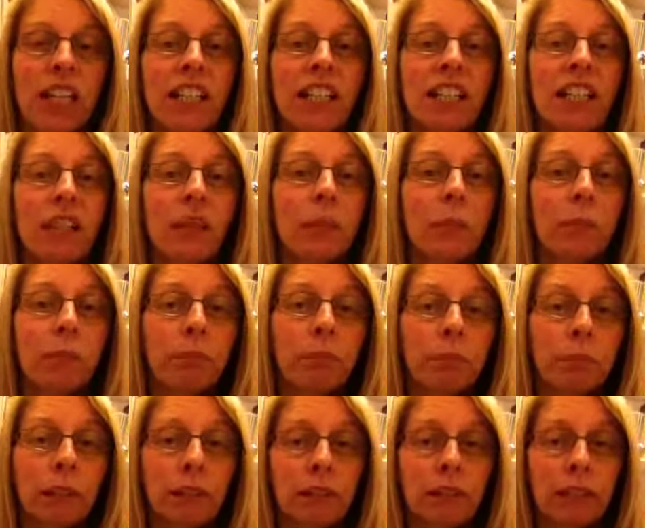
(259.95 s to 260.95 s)
So
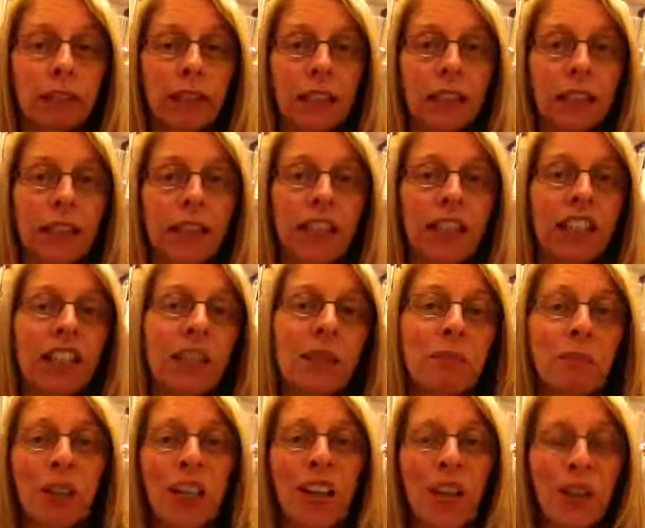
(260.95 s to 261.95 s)
click on the
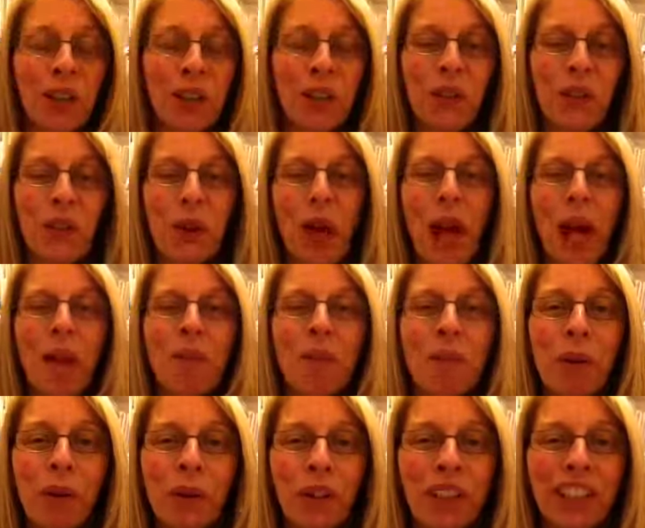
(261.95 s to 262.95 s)
link below and
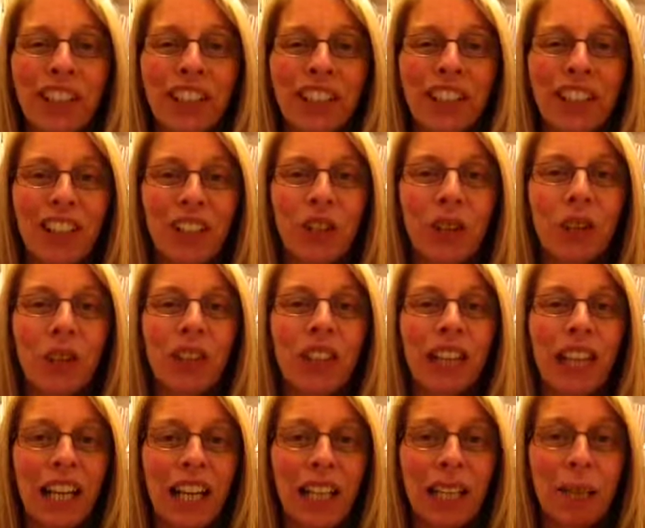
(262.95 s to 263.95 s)
put in your
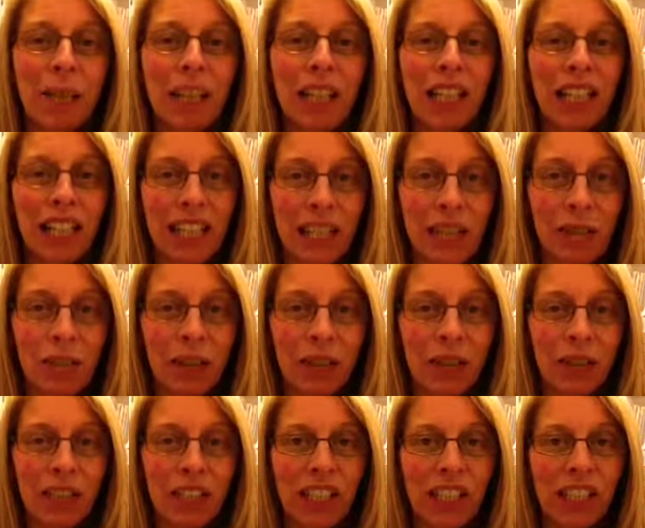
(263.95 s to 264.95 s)
name and
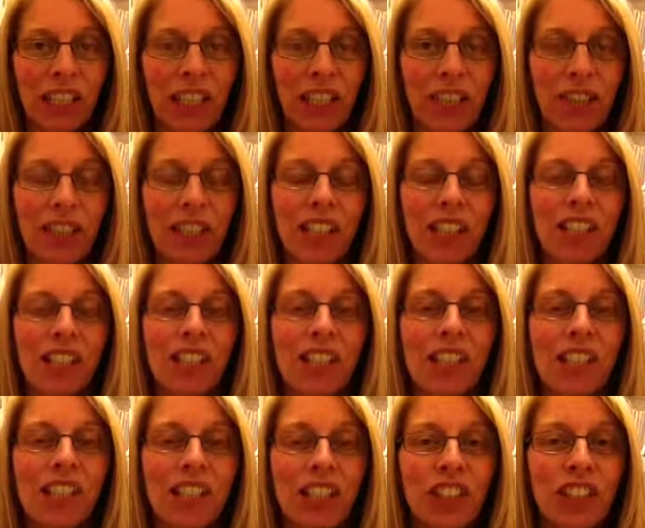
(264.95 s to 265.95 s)
email details and I'll
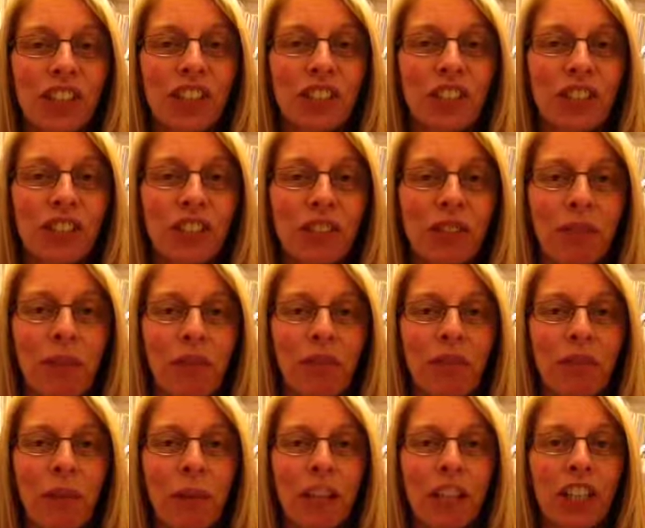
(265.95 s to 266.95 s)
send you through some
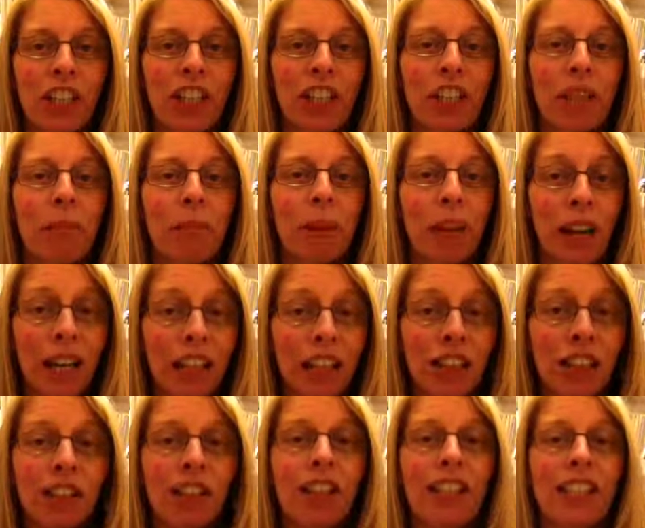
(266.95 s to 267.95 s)
information
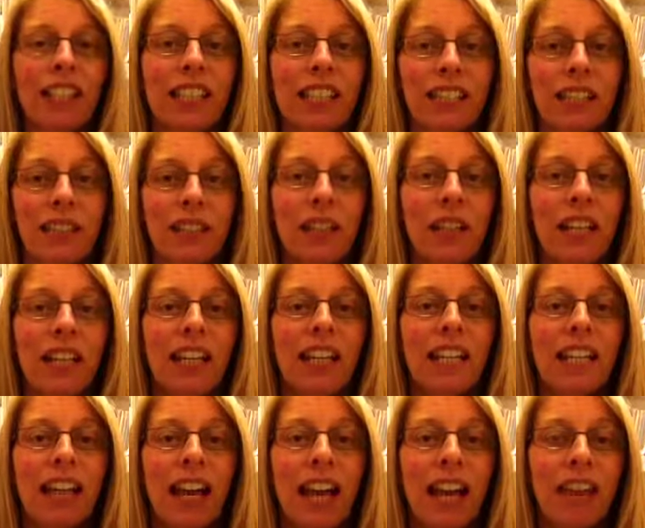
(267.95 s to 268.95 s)
plus you'll get to
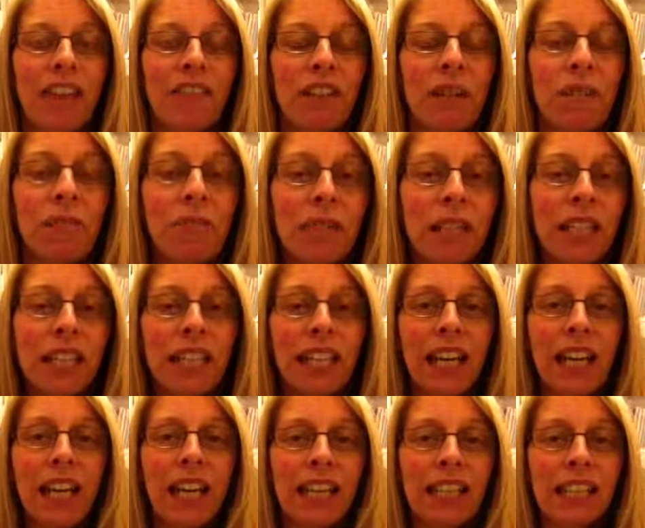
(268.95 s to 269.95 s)
have
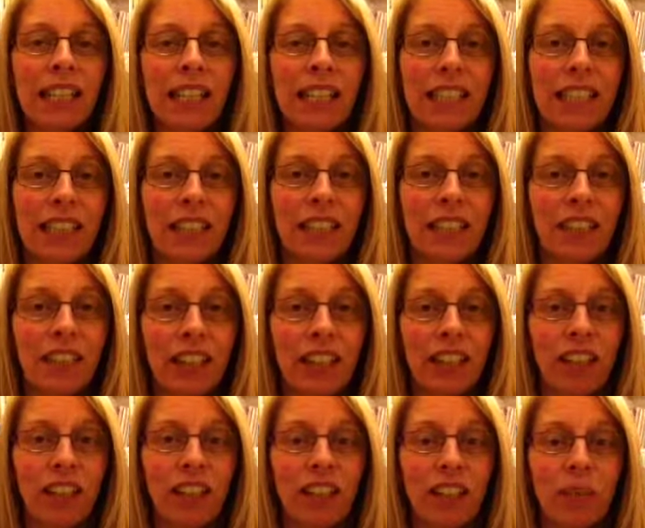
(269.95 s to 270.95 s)
immediate access to the
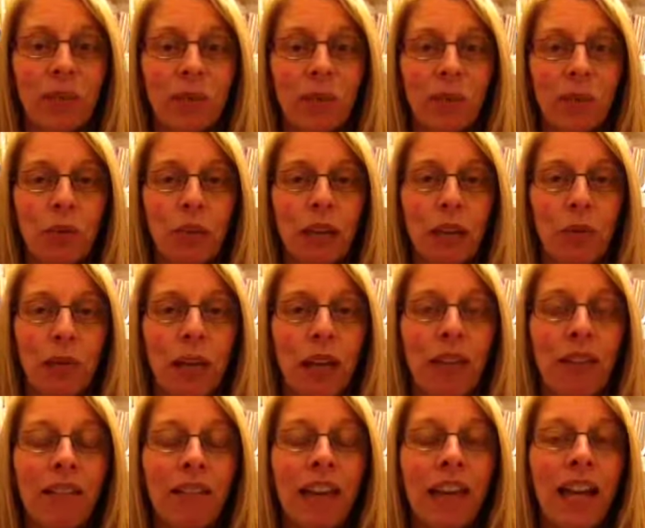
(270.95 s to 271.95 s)
video that I'm talking
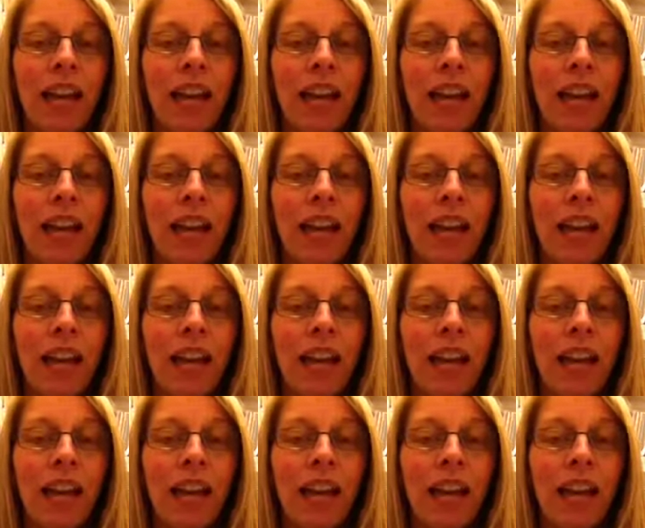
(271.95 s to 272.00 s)
about